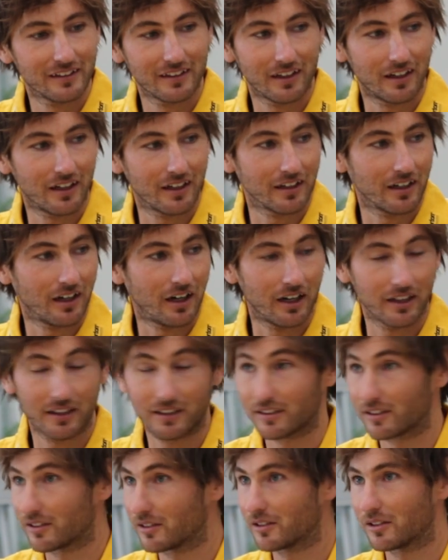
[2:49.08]

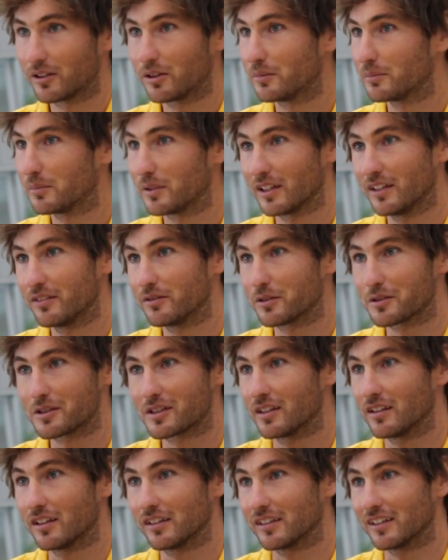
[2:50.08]
I couldn't believe we were
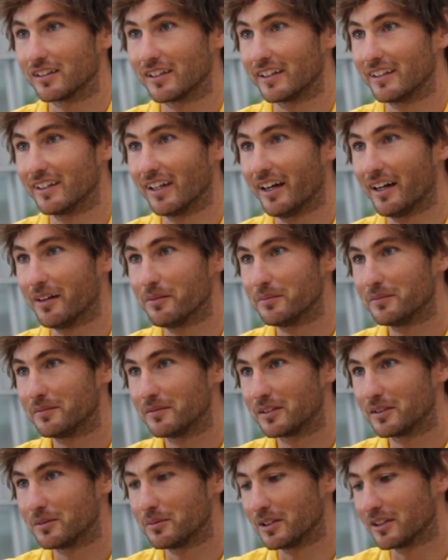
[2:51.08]
still on the lead lap,
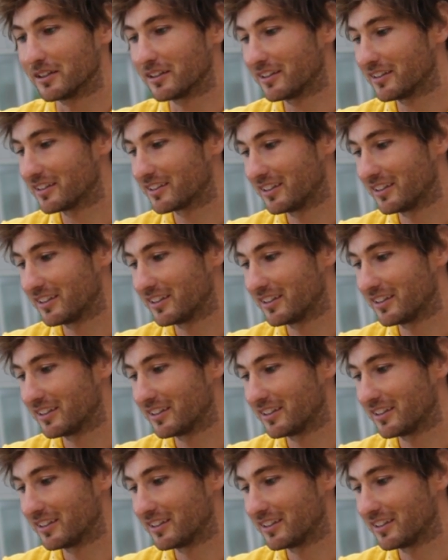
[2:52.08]
to be honest.